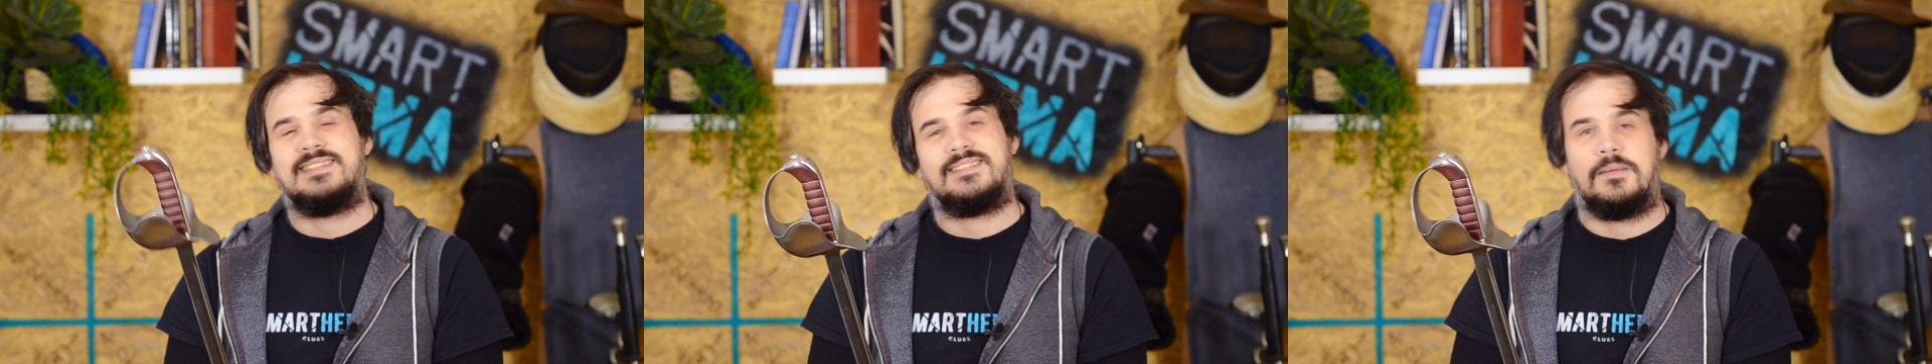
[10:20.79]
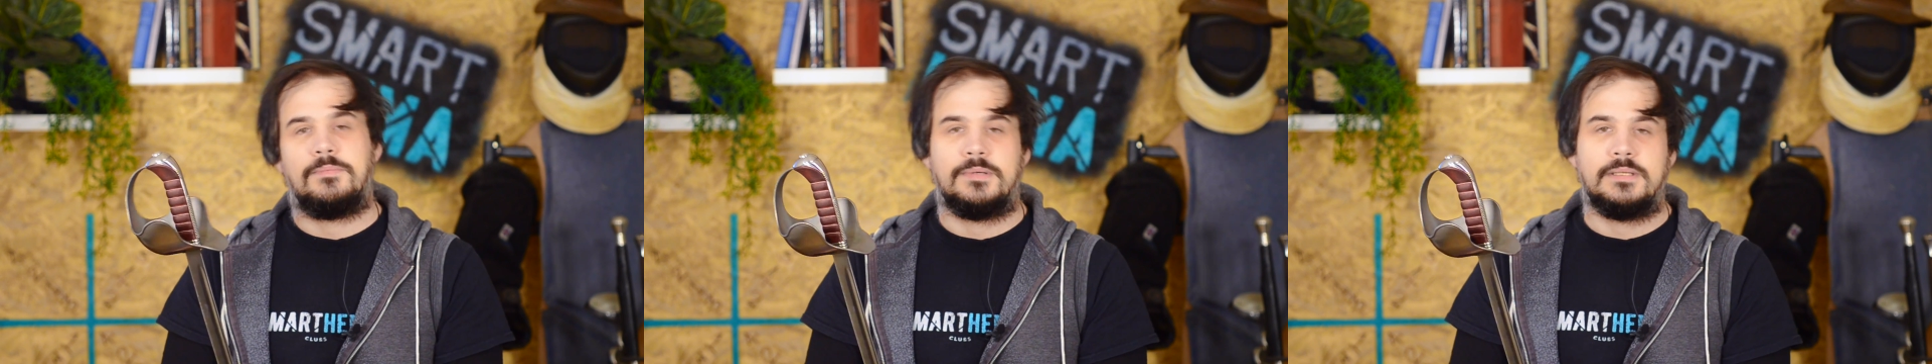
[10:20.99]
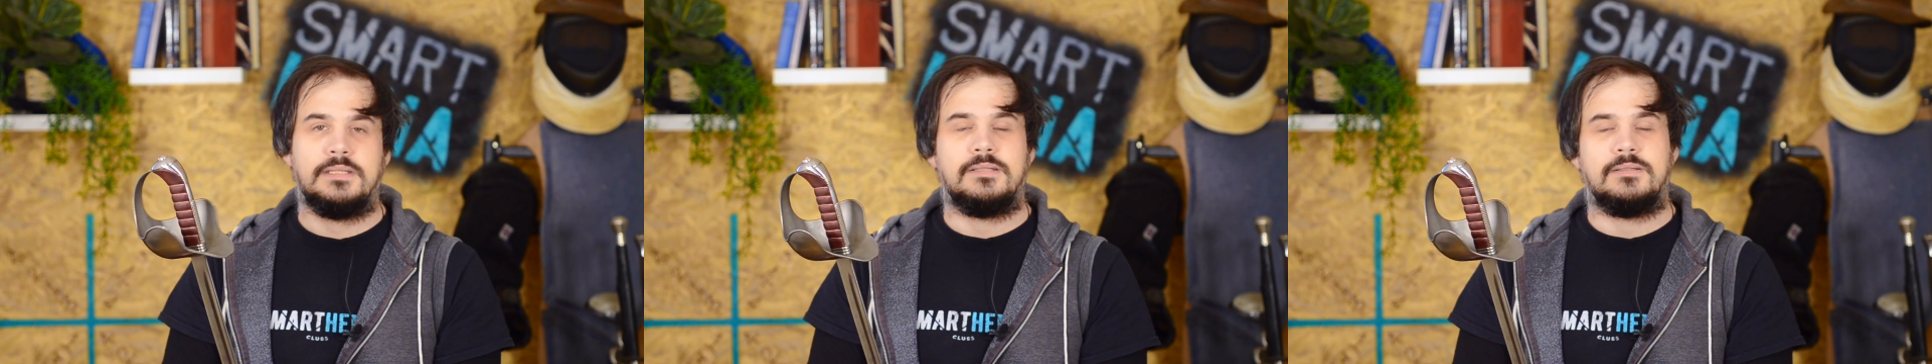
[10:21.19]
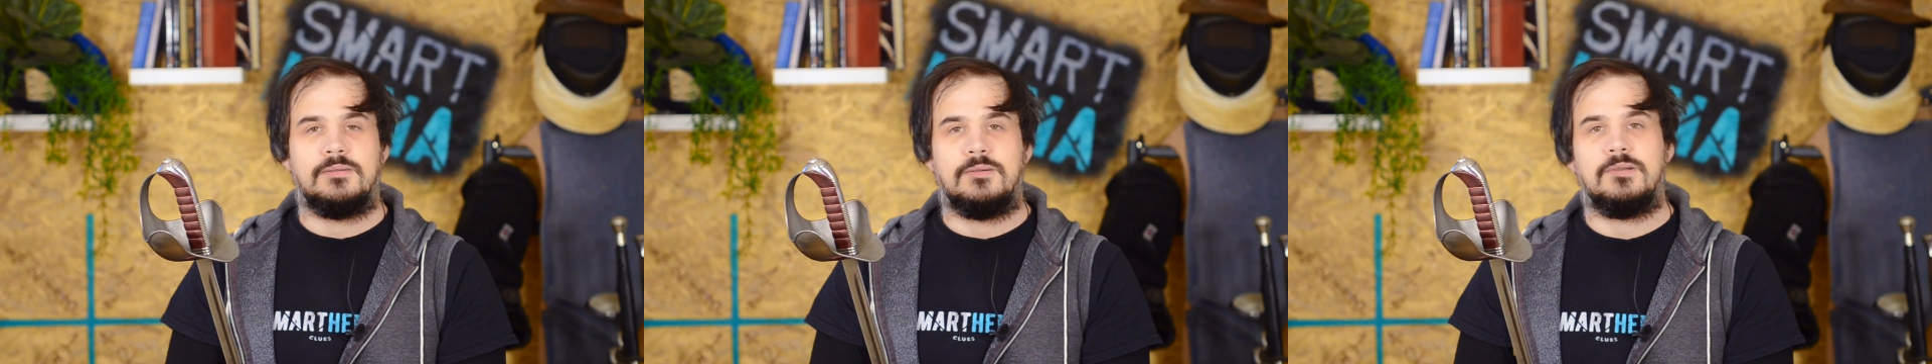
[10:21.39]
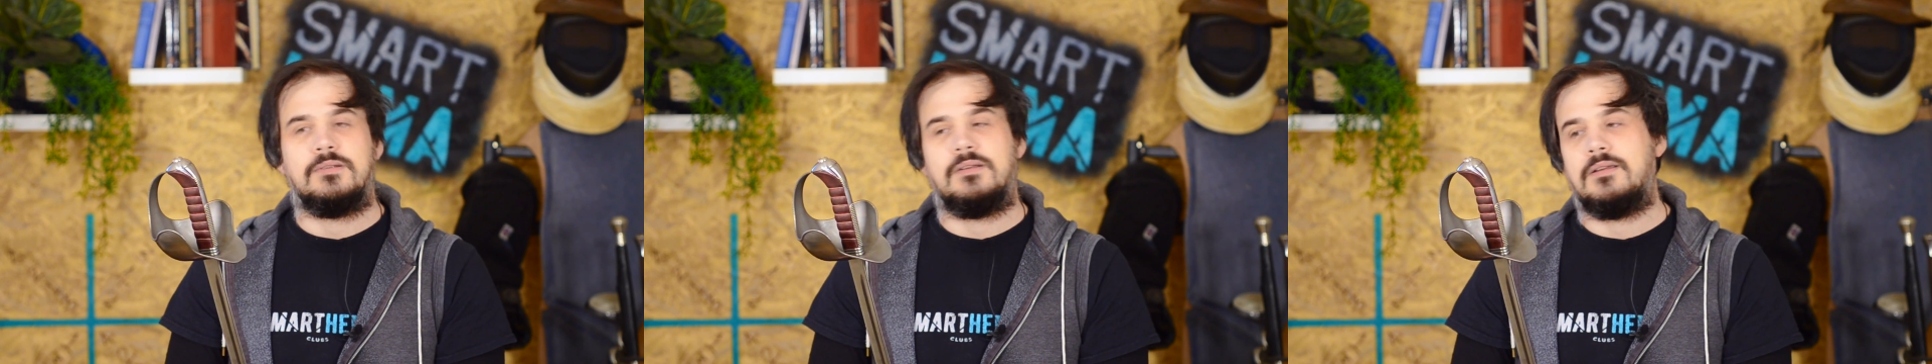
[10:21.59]
It's a pretty
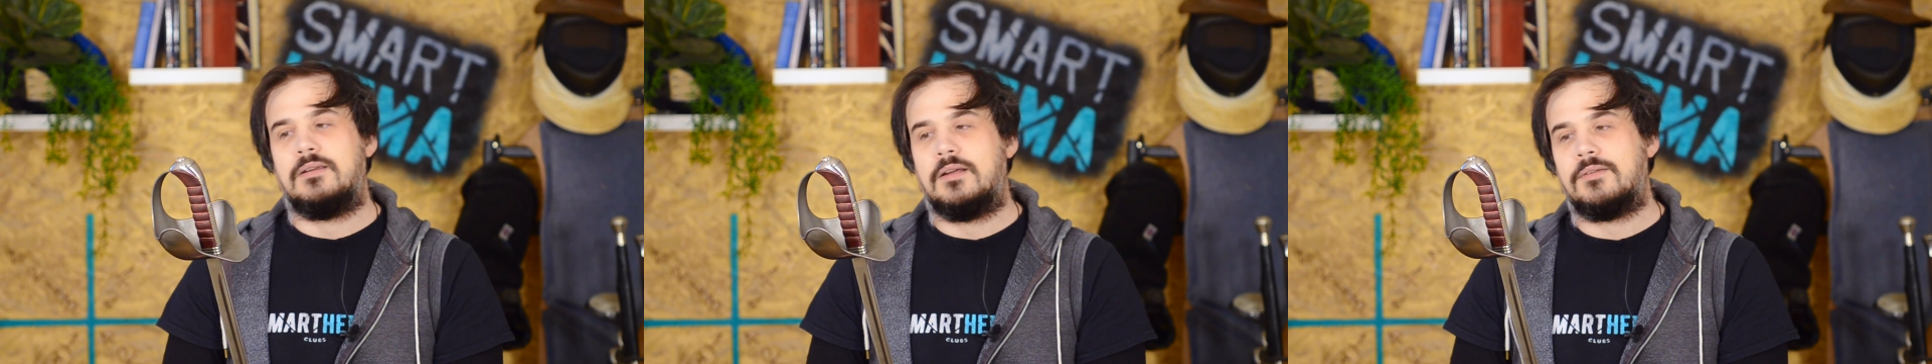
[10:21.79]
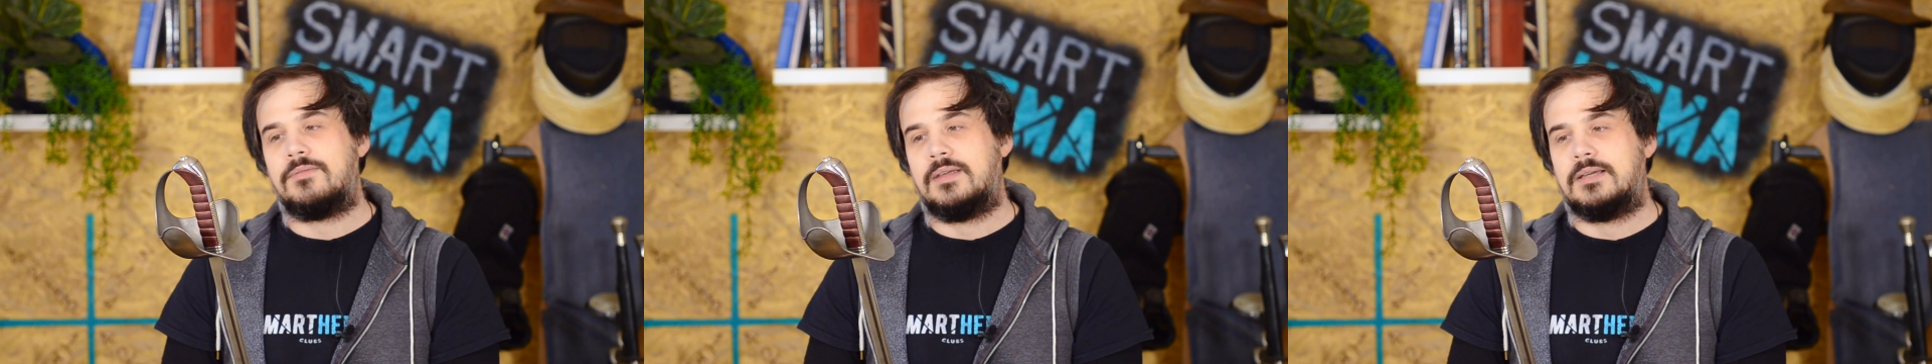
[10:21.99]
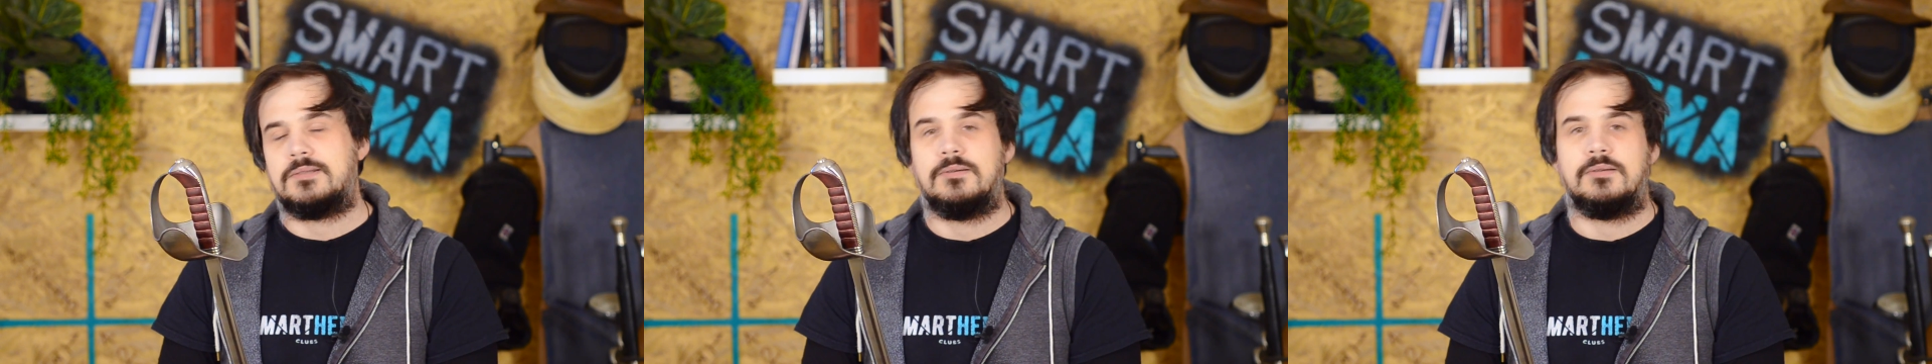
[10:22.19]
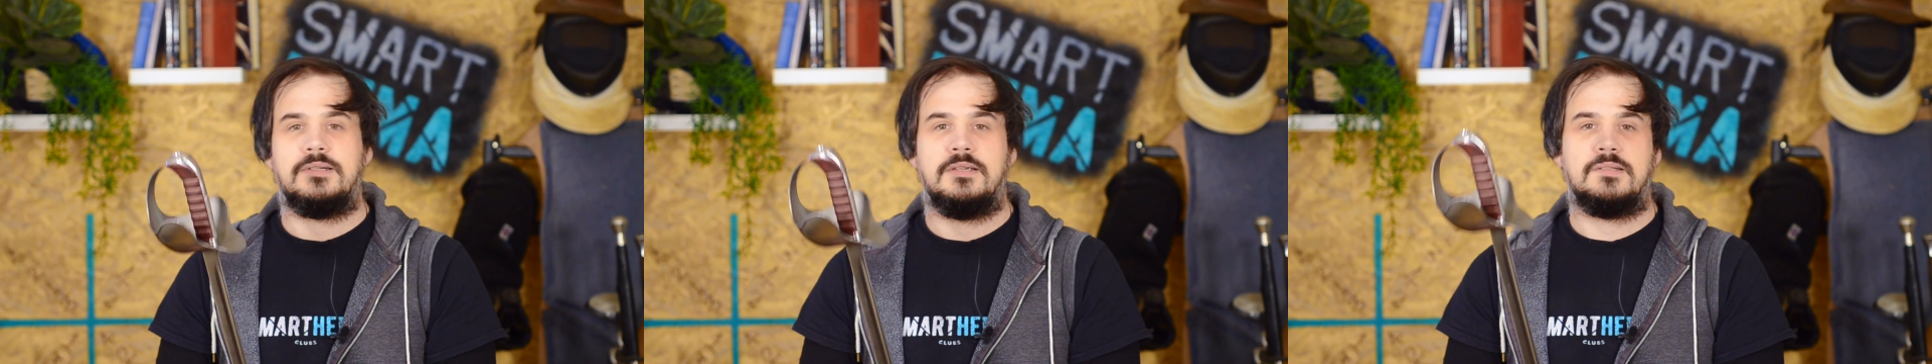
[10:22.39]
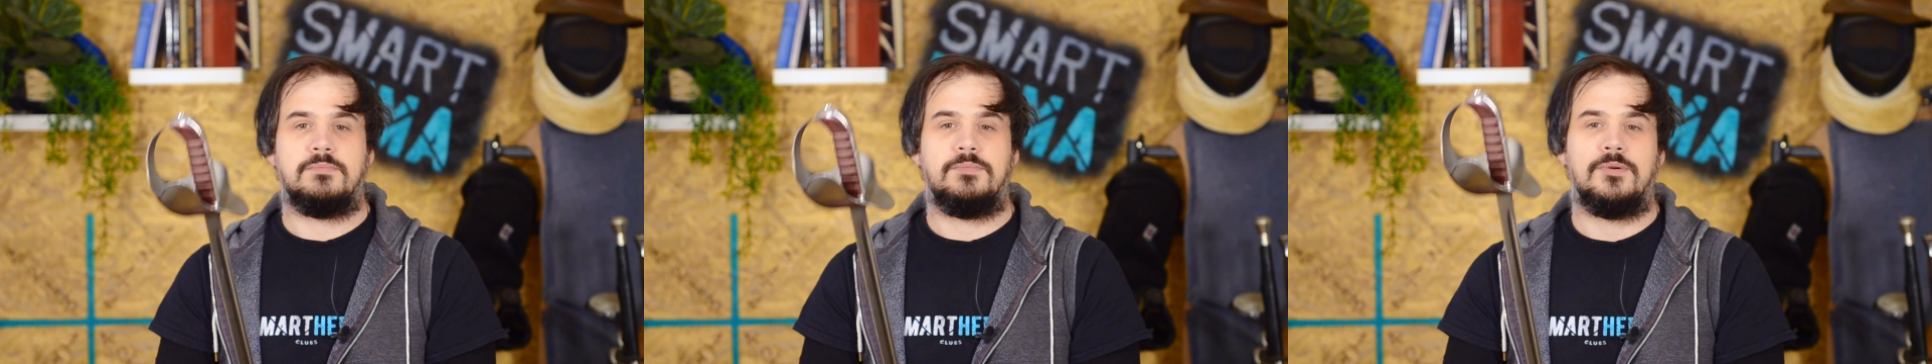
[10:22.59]
sword. You know, if that sort of
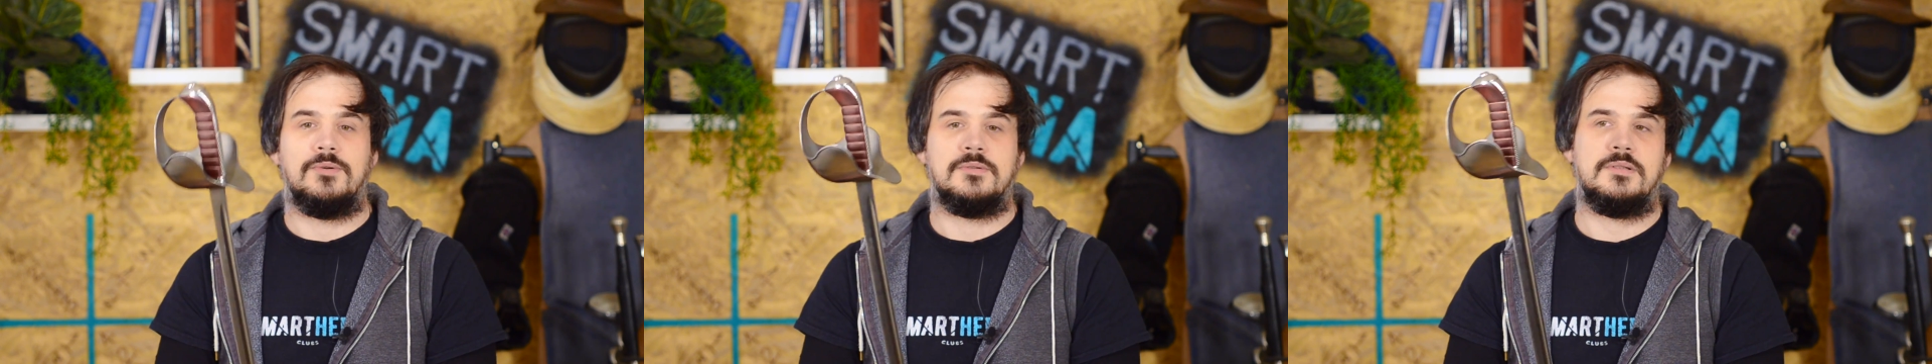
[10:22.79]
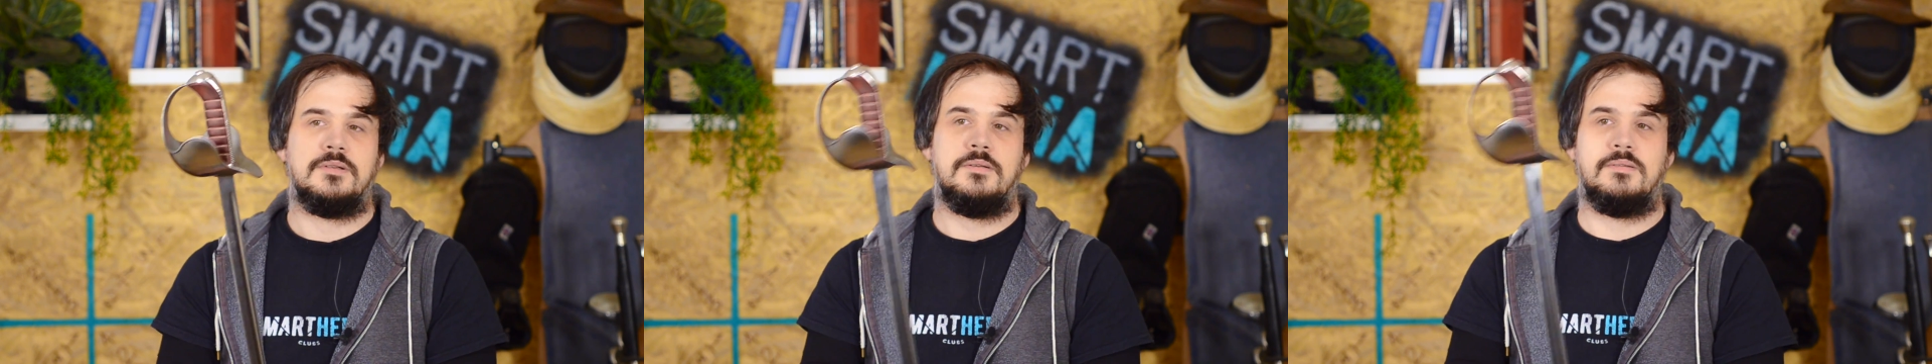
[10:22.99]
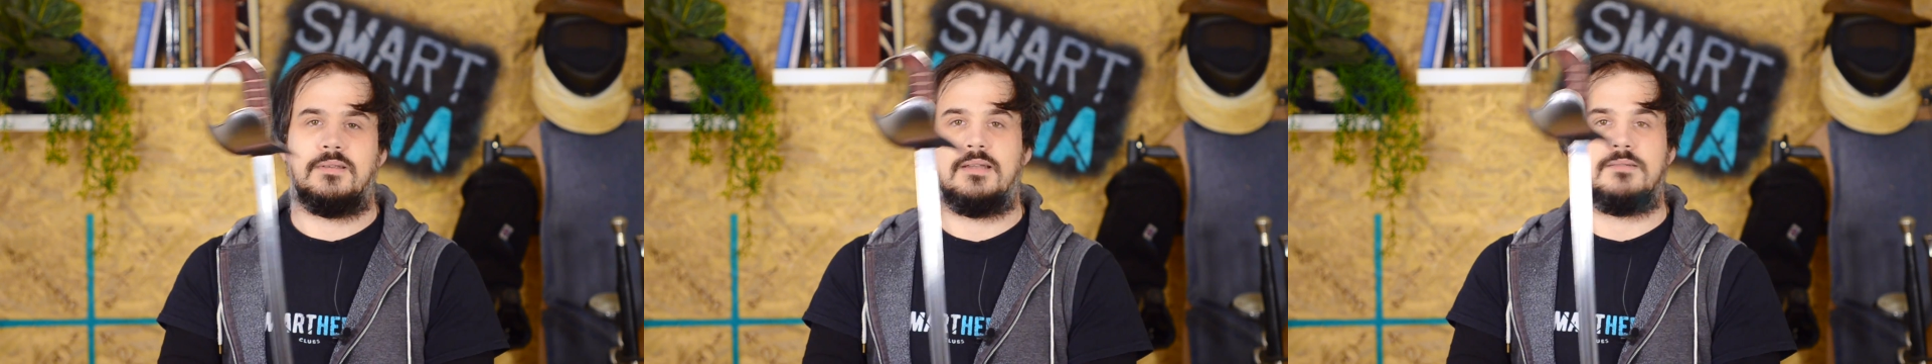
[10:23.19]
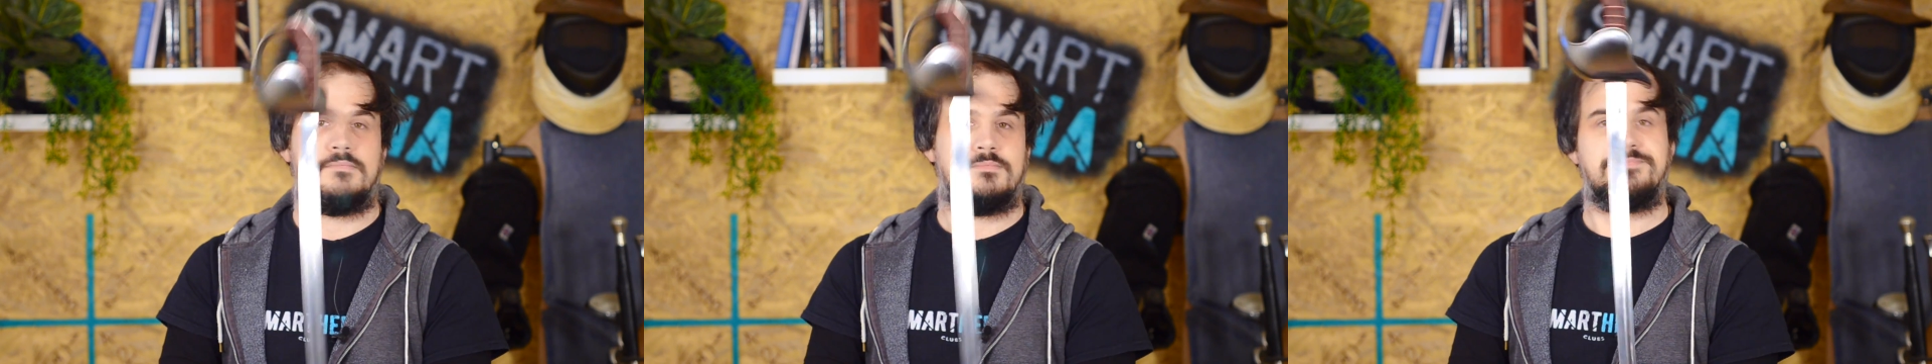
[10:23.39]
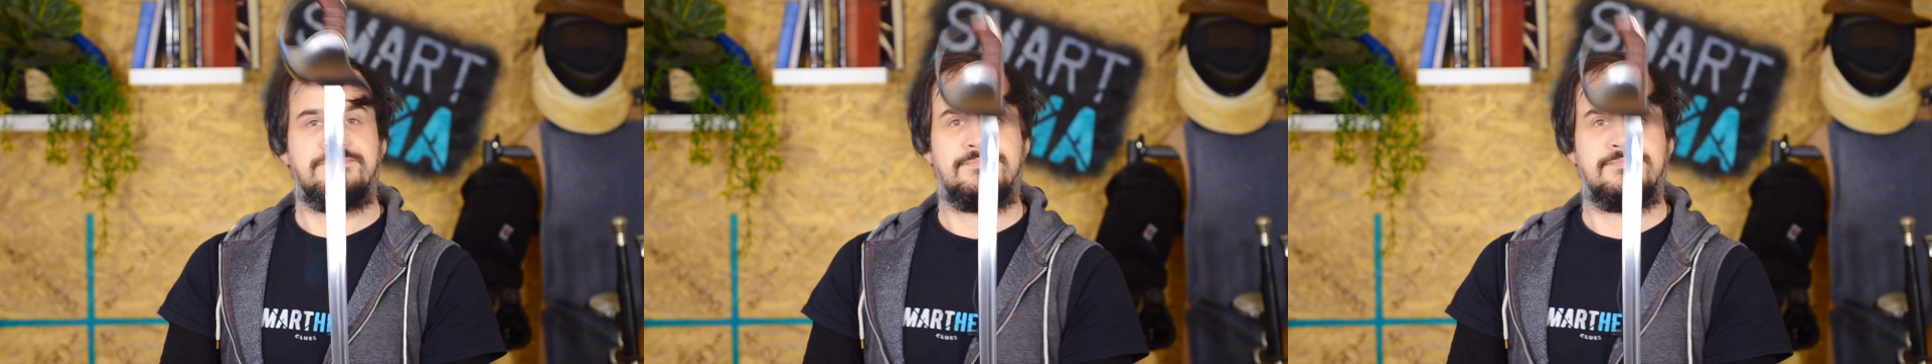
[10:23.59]
shit's important to you, then